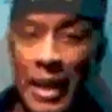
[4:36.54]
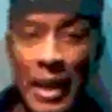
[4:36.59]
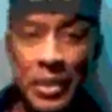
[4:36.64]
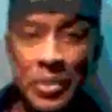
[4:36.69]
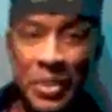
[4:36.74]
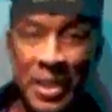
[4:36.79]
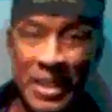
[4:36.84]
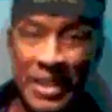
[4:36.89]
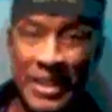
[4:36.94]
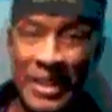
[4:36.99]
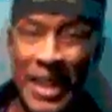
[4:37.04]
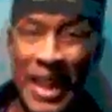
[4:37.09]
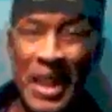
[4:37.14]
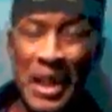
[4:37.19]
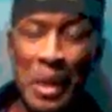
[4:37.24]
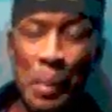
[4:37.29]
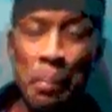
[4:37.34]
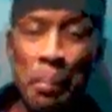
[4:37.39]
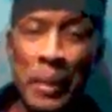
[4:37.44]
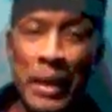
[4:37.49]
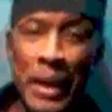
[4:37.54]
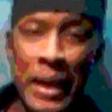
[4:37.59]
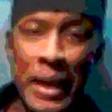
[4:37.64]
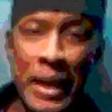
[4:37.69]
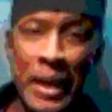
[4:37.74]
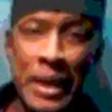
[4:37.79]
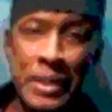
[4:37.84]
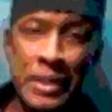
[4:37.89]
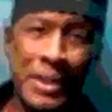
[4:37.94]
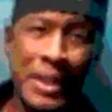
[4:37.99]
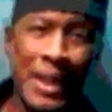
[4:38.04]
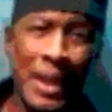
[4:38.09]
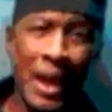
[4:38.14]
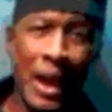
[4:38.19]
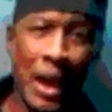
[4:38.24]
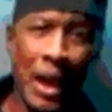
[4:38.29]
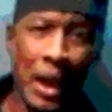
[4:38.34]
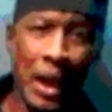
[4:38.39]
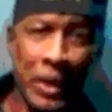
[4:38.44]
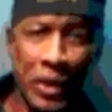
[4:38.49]
And tercera plays
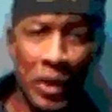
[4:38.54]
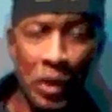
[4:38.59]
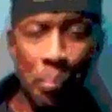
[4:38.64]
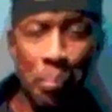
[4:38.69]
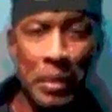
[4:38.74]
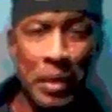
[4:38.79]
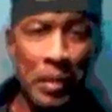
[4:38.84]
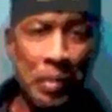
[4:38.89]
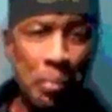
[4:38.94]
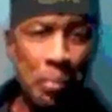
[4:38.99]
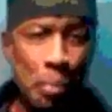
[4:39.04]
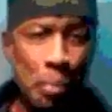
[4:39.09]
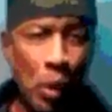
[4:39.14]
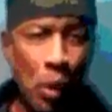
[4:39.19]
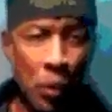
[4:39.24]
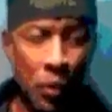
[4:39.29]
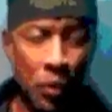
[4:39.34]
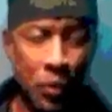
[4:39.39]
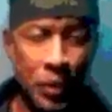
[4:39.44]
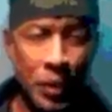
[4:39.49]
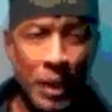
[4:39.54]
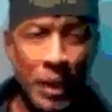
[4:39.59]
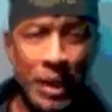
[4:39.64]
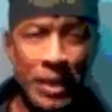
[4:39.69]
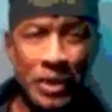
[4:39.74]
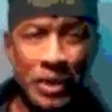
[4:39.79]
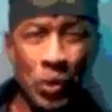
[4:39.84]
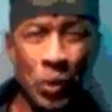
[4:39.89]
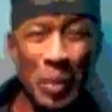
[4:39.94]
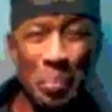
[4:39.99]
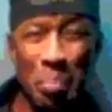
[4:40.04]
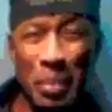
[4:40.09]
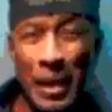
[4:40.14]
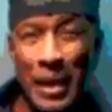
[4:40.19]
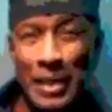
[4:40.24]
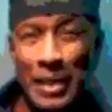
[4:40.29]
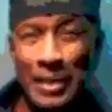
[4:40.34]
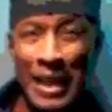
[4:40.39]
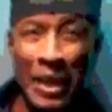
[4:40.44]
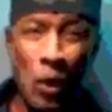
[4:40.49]
a little bit of both. So he
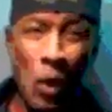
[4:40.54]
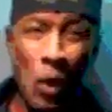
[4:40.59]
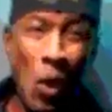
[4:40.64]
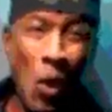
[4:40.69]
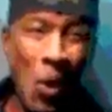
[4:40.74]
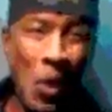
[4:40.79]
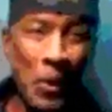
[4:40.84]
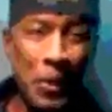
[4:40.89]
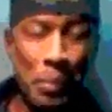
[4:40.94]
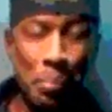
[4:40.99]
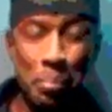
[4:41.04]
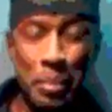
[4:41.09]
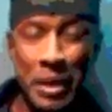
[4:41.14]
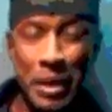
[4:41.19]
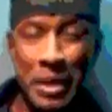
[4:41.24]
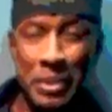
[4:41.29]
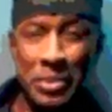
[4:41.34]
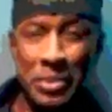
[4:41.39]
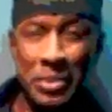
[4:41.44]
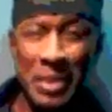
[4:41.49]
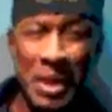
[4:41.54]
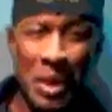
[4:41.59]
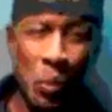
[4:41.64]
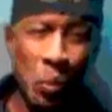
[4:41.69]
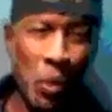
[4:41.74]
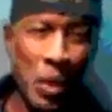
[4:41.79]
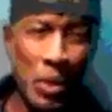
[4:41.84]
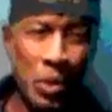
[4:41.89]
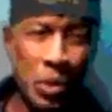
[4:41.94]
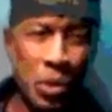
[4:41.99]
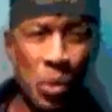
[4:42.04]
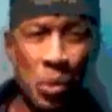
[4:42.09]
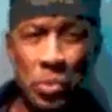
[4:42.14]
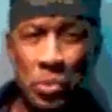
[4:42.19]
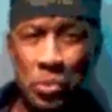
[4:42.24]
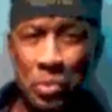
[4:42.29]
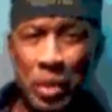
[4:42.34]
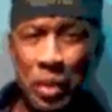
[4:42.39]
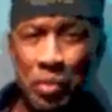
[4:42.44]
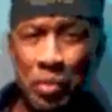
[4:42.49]
plays like all the beats, 1, 2,
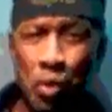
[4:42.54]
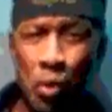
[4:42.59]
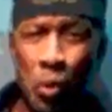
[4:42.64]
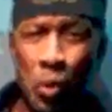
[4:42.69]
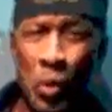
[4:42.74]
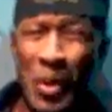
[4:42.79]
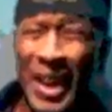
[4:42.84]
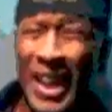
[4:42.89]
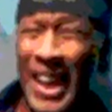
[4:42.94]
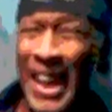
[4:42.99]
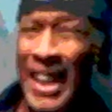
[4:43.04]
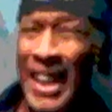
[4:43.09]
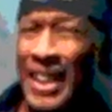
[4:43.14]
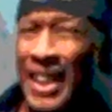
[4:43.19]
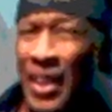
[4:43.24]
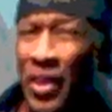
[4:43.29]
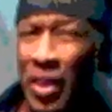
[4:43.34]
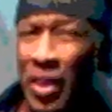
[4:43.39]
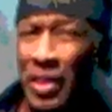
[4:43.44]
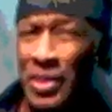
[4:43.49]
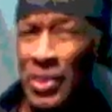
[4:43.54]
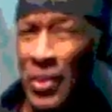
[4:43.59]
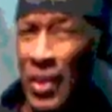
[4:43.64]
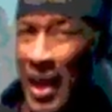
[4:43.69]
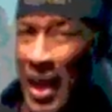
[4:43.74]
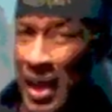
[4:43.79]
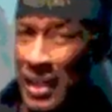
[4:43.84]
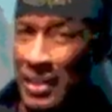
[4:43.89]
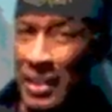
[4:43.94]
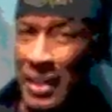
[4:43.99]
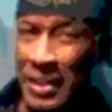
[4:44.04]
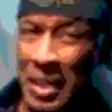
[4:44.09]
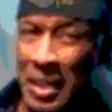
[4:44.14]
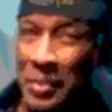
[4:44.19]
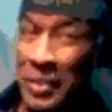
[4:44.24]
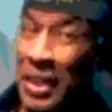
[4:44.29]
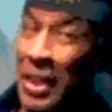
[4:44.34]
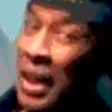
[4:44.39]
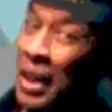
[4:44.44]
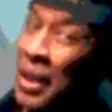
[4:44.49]
3, 4, and he also adds
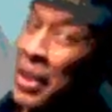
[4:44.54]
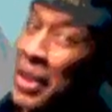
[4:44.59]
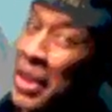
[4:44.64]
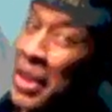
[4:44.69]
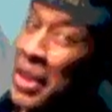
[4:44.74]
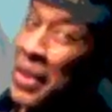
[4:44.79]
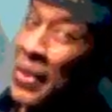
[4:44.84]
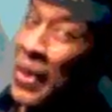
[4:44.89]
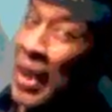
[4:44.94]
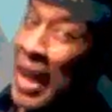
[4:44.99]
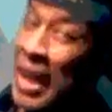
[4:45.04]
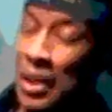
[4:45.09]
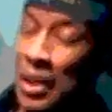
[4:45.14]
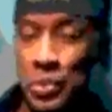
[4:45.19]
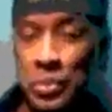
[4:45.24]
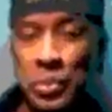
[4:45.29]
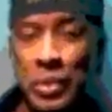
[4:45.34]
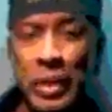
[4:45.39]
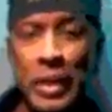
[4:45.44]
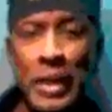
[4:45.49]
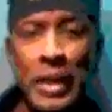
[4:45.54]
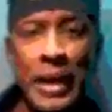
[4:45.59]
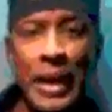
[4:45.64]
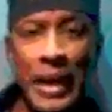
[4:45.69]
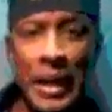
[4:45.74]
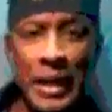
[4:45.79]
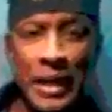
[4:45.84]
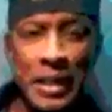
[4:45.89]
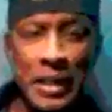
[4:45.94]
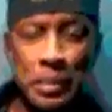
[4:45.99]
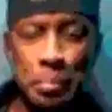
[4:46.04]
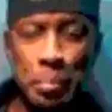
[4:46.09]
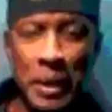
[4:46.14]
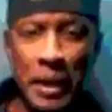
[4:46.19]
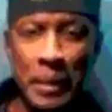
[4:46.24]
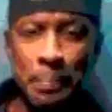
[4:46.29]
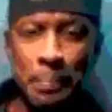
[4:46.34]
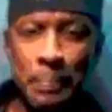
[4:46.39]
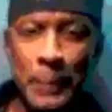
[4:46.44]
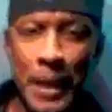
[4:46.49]
something a little extra in his
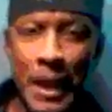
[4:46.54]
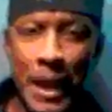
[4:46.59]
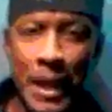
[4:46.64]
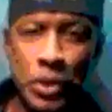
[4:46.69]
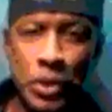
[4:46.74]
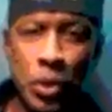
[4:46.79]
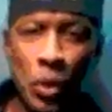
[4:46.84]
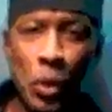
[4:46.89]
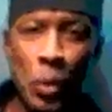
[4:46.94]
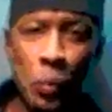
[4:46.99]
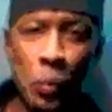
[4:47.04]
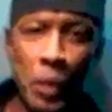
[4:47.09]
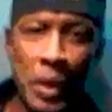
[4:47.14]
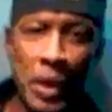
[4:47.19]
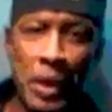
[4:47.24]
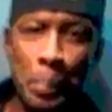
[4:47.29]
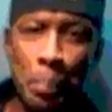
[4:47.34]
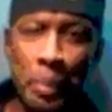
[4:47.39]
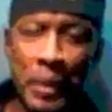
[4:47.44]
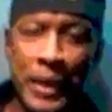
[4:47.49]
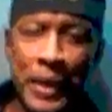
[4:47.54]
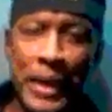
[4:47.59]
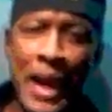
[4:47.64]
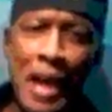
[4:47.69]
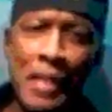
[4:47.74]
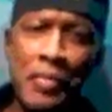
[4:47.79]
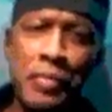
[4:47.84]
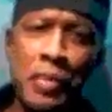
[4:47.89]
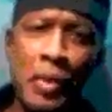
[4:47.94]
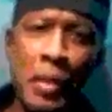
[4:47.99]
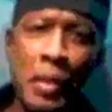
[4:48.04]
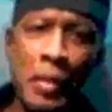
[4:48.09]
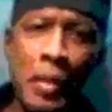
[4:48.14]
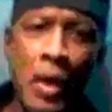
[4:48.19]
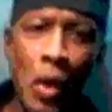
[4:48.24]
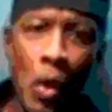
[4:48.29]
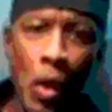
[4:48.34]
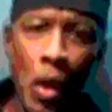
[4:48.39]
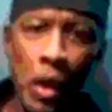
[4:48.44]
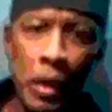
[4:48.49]
beat. And so we're going to play that for
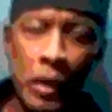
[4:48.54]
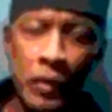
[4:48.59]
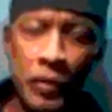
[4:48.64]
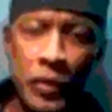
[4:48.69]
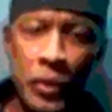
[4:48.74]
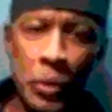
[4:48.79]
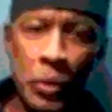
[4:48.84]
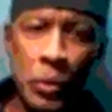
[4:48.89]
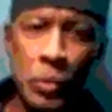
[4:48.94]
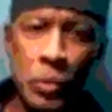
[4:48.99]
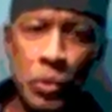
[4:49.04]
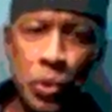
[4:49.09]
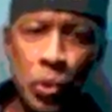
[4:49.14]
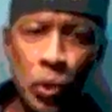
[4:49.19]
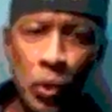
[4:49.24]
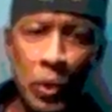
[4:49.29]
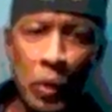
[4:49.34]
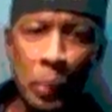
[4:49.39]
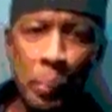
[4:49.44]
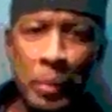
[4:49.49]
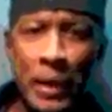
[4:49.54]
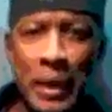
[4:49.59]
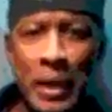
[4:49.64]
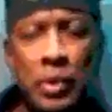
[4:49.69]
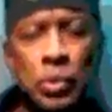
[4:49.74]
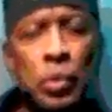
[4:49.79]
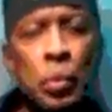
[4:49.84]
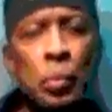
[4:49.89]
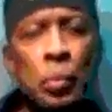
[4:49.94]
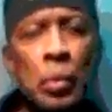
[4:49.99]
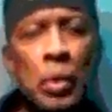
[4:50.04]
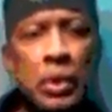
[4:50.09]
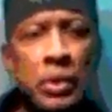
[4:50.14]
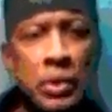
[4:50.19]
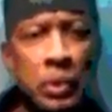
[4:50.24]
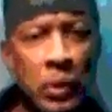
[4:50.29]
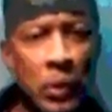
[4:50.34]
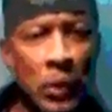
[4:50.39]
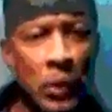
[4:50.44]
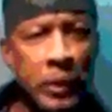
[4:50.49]
all of you surdo players who want
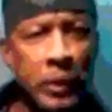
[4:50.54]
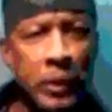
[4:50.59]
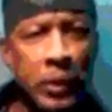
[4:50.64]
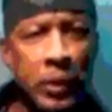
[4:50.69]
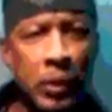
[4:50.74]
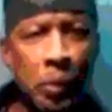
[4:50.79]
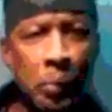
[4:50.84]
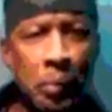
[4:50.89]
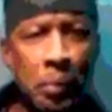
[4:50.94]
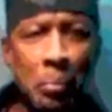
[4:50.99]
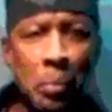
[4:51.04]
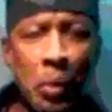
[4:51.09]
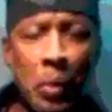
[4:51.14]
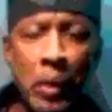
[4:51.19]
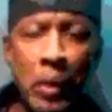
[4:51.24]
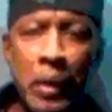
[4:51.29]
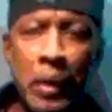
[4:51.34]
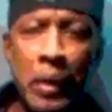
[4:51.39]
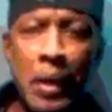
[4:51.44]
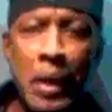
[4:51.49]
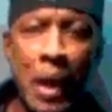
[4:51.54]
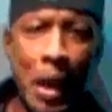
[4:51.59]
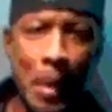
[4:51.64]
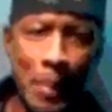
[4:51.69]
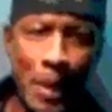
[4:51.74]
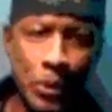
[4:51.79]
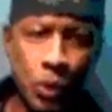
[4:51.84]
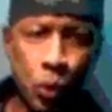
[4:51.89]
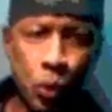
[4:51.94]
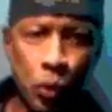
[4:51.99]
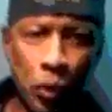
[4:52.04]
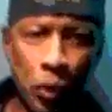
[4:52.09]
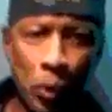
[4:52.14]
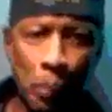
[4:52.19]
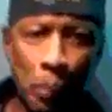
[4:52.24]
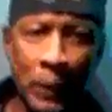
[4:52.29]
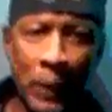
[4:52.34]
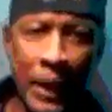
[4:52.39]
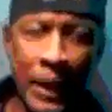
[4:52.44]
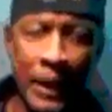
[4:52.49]
to learn a little bit more about surdo
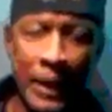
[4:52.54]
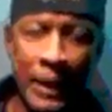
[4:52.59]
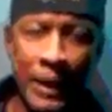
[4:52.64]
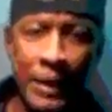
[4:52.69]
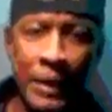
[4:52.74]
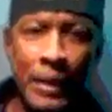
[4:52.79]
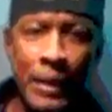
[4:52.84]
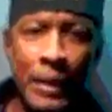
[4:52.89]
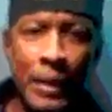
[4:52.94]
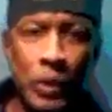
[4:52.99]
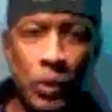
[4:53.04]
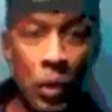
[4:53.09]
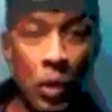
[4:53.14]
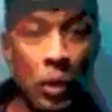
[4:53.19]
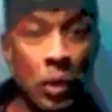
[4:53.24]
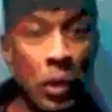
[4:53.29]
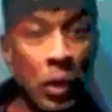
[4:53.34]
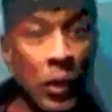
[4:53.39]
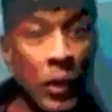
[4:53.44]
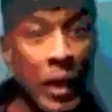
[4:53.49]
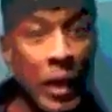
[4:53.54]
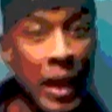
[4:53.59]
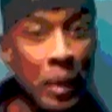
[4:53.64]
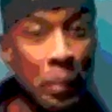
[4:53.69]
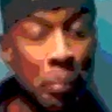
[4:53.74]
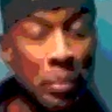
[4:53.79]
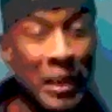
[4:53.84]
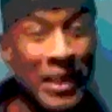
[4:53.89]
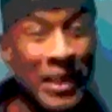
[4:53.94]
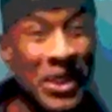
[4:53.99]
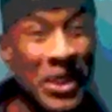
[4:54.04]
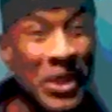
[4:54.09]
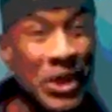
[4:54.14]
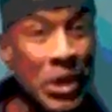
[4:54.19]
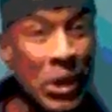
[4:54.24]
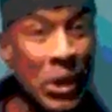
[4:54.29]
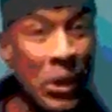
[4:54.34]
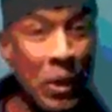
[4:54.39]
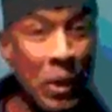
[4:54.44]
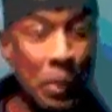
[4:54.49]
playing. You're going to learn how to play the
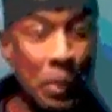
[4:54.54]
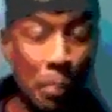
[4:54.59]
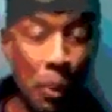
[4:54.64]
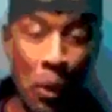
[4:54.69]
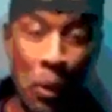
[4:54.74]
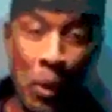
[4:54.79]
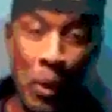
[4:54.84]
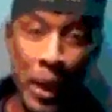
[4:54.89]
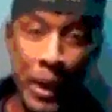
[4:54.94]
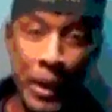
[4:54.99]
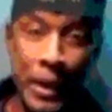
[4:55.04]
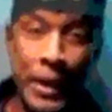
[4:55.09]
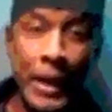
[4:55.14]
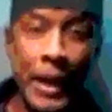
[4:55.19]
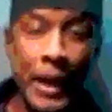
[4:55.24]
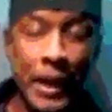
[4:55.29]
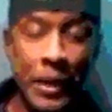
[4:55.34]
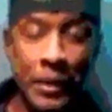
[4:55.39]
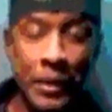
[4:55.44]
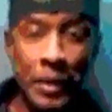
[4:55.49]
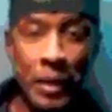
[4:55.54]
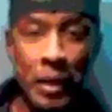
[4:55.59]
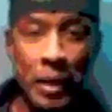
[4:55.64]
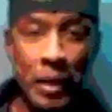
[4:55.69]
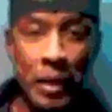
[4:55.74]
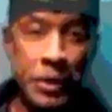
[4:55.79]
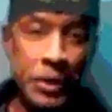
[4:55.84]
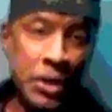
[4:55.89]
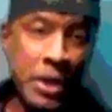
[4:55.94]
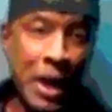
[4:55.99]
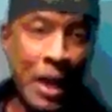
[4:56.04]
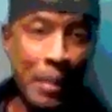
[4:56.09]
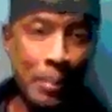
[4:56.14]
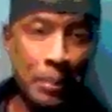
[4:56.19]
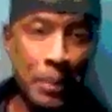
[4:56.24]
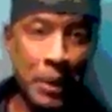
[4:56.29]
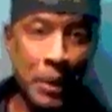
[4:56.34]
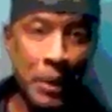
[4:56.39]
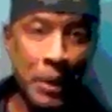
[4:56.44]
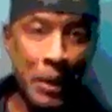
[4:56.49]
third part in the
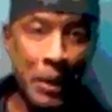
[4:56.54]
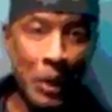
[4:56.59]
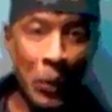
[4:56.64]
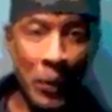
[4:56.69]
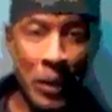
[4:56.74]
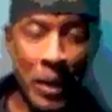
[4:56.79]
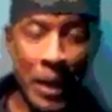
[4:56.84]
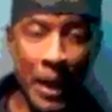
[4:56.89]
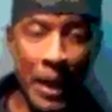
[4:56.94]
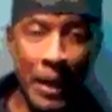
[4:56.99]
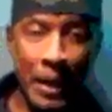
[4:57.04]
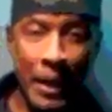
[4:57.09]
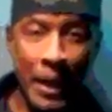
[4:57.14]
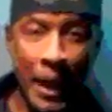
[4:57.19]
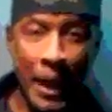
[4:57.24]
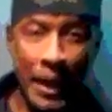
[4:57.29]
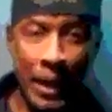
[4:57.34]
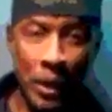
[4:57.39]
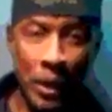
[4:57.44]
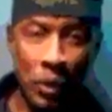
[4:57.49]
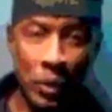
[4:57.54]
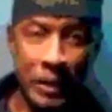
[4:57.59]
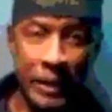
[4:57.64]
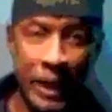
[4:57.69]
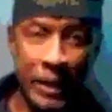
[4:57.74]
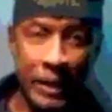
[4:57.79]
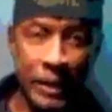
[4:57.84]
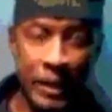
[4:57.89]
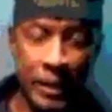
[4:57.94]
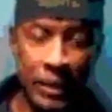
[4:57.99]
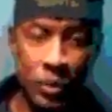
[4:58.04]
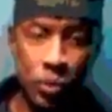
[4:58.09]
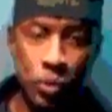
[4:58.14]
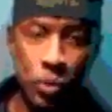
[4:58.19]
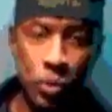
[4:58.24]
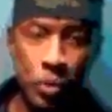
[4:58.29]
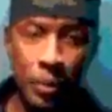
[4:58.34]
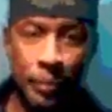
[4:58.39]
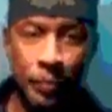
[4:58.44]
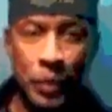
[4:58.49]
samba. Okay? And it goes like
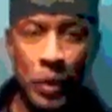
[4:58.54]
this.